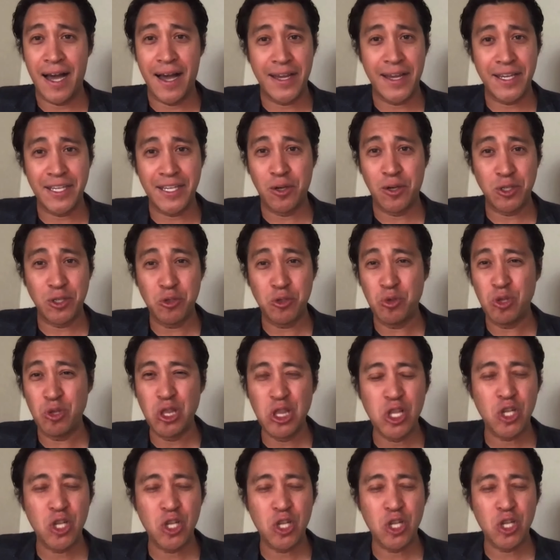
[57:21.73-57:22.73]
you
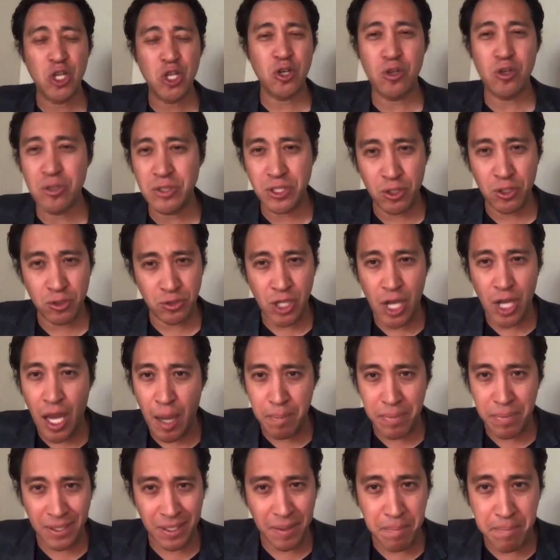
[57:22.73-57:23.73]
learn your
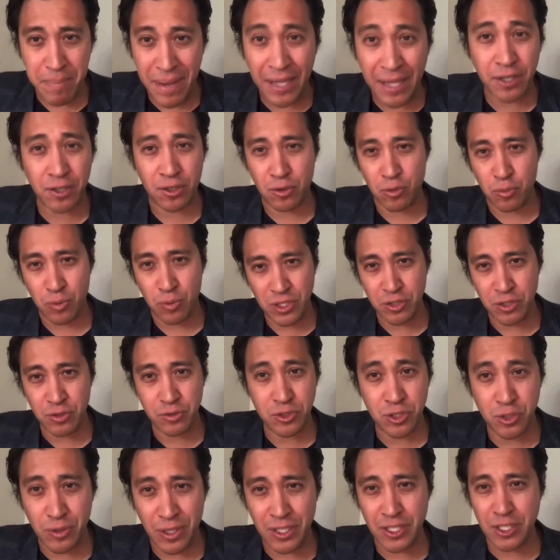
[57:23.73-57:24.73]
topic better when you do
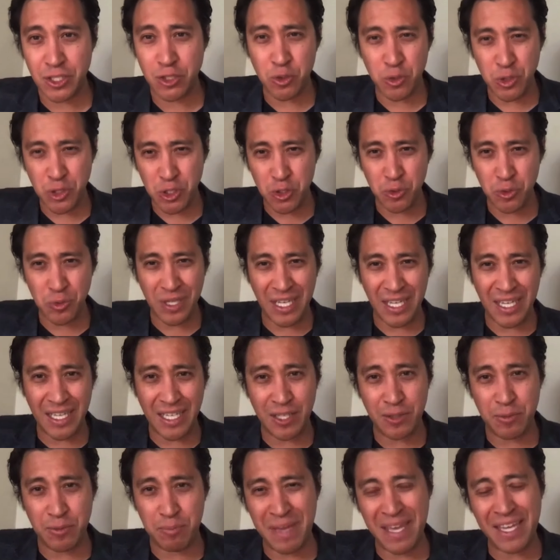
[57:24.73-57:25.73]
it. You
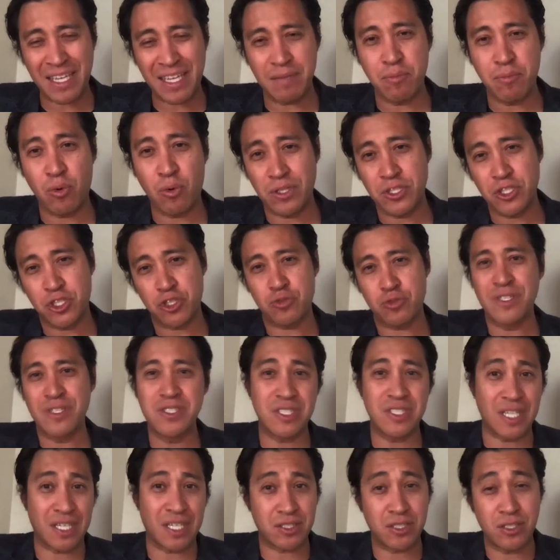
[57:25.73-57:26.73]
make it more
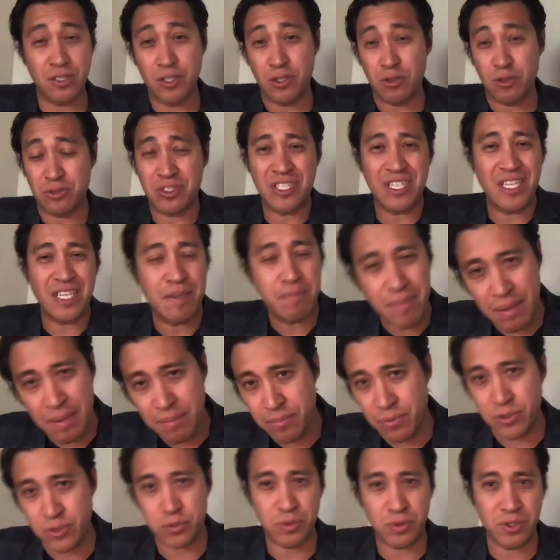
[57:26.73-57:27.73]
intrinsic to your team
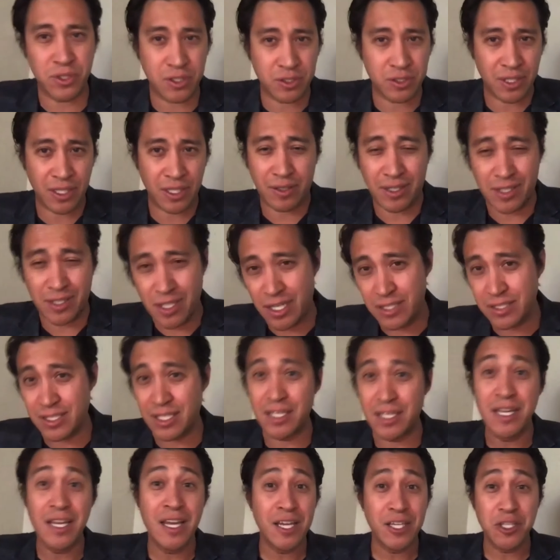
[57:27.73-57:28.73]
members when you create great content.
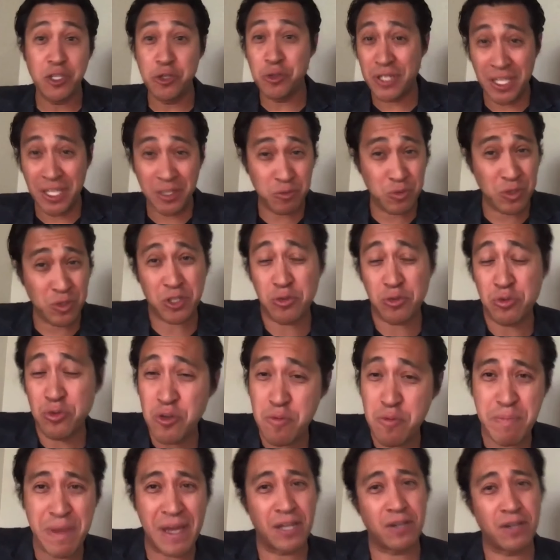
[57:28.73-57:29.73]
You can
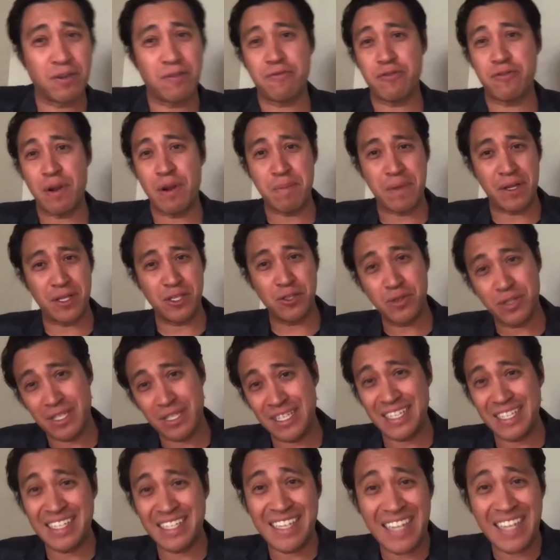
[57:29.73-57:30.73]
recruit better from it. You can
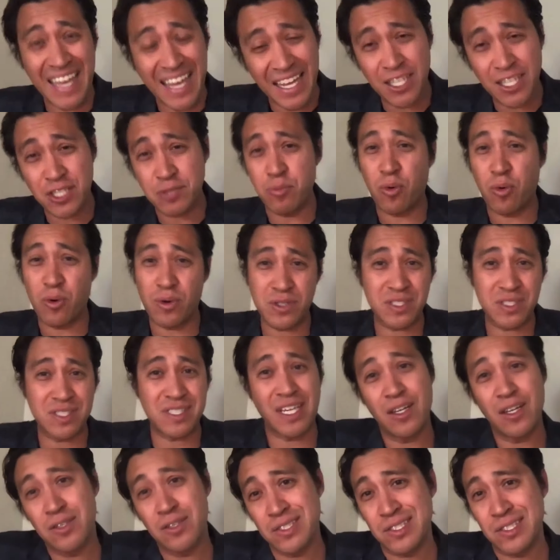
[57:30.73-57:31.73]
engage more
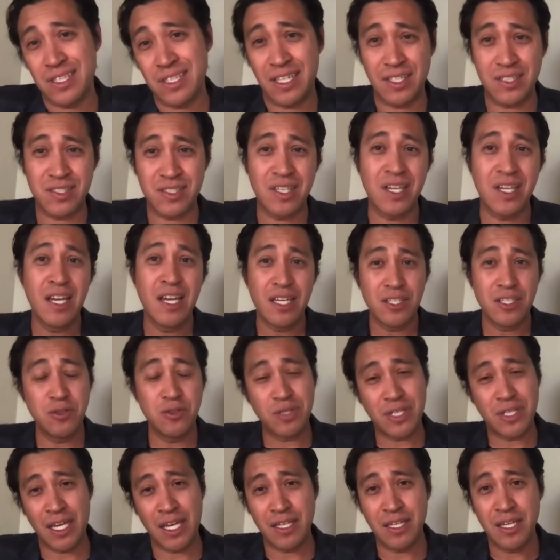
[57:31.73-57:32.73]
sales leads. You
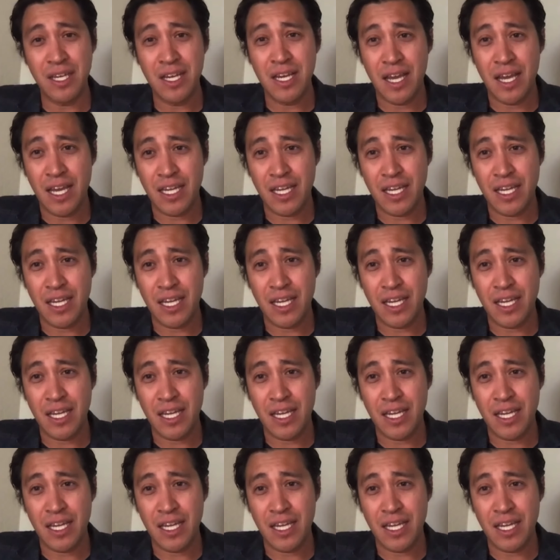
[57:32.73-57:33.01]
can